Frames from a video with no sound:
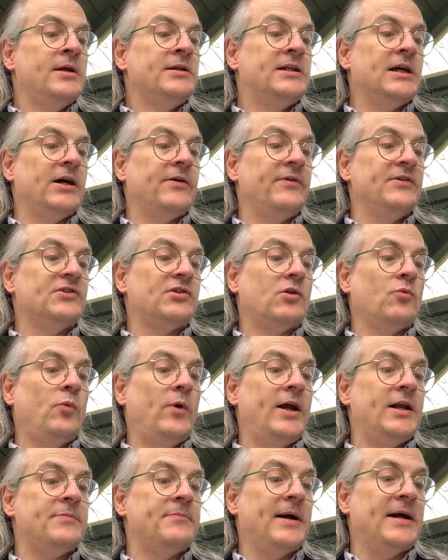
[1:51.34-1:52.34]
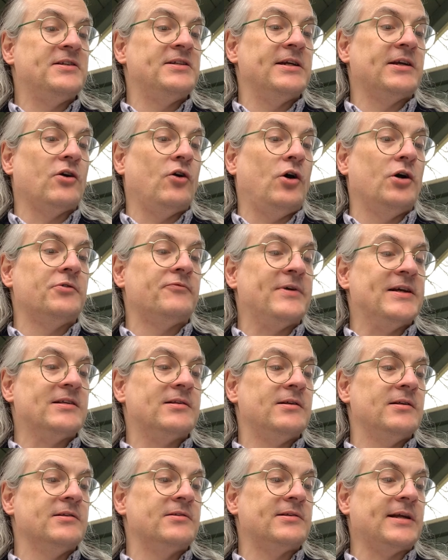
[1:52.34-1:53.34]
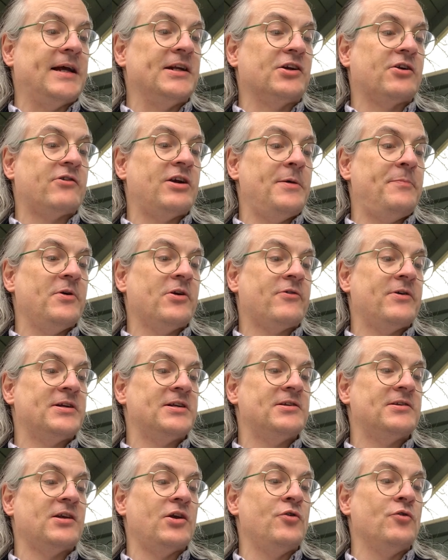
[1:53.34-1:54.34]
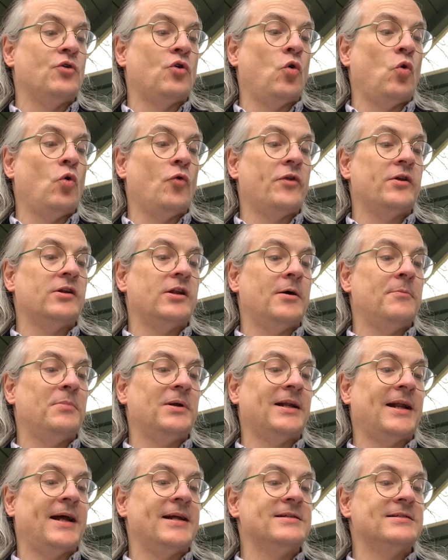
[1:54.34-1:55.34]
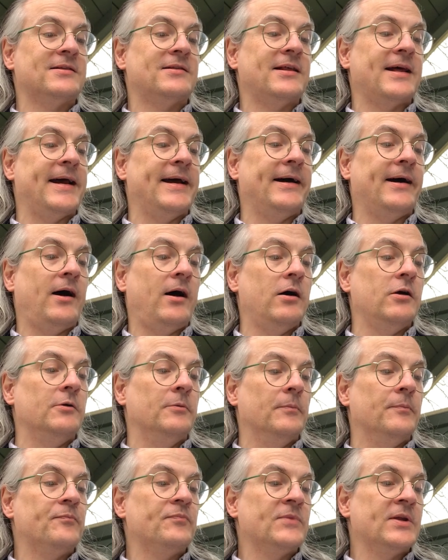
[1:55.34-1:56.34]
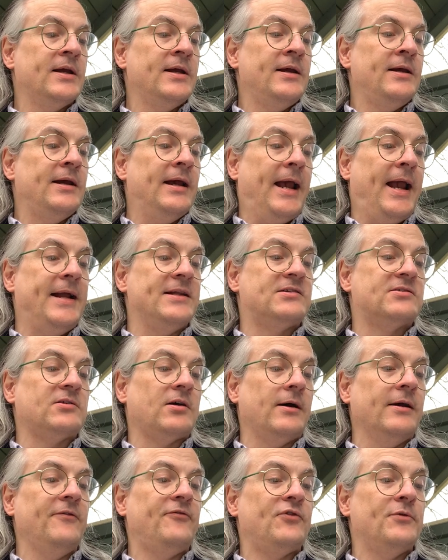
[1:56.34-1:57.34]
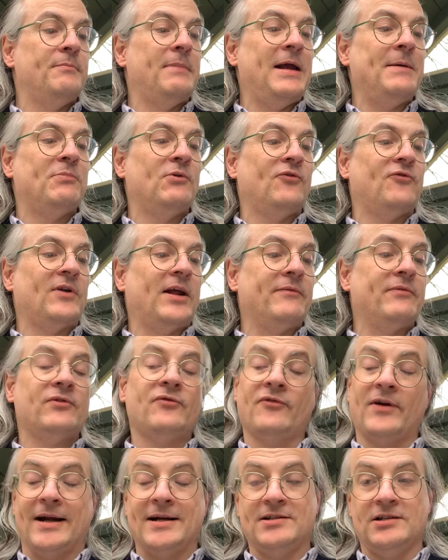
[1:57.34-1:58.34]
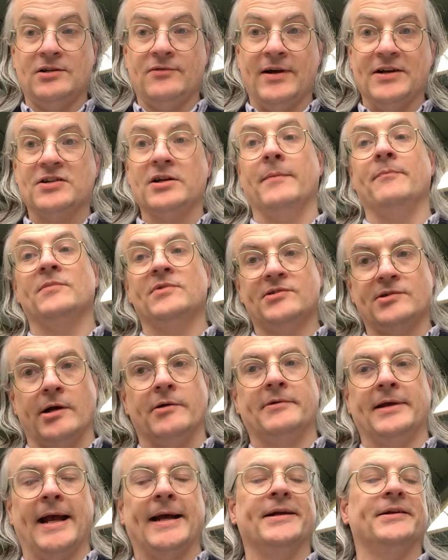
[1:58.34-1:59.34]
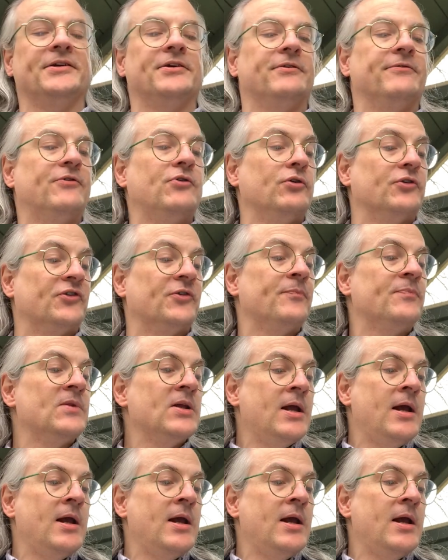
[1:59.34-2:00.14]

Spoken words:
Delve into the weird magic, odd residents, and creepy critters who call the Lumberlands their home. It's time for maple-flavoured fantasy adventure. So Canada, of course.